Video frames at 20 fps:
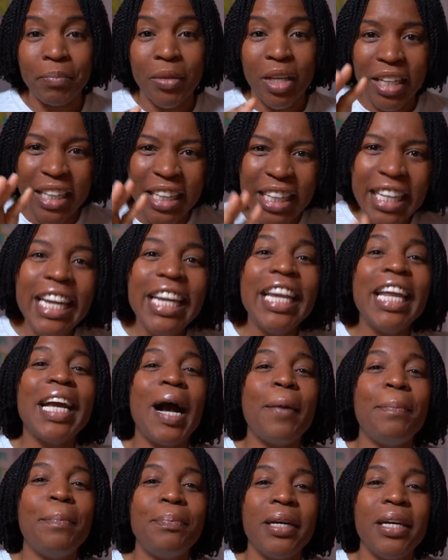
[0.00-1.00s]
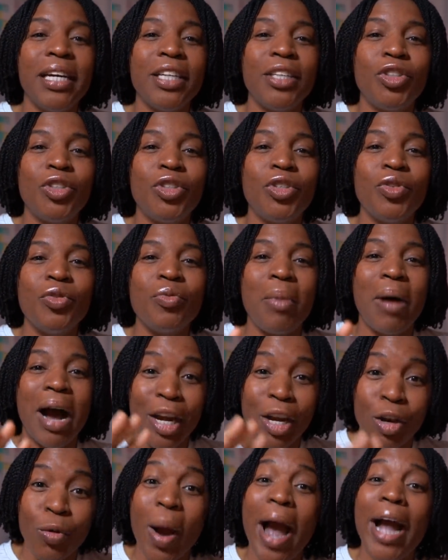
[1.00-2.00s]
leading up into my
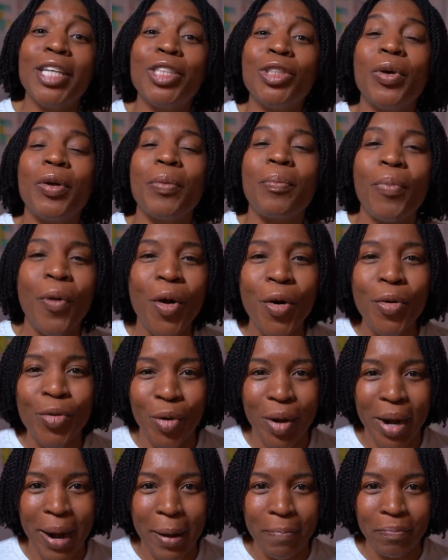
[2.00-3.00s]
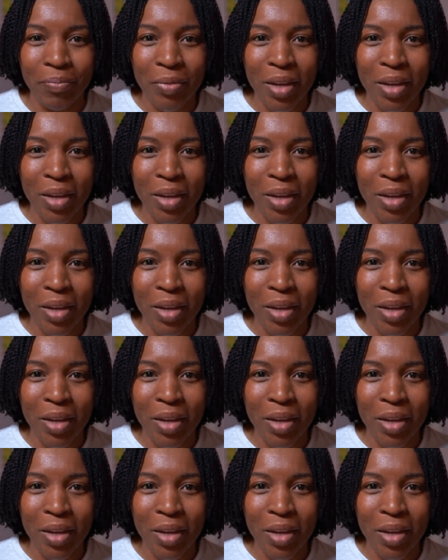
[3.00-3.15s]
graduate program.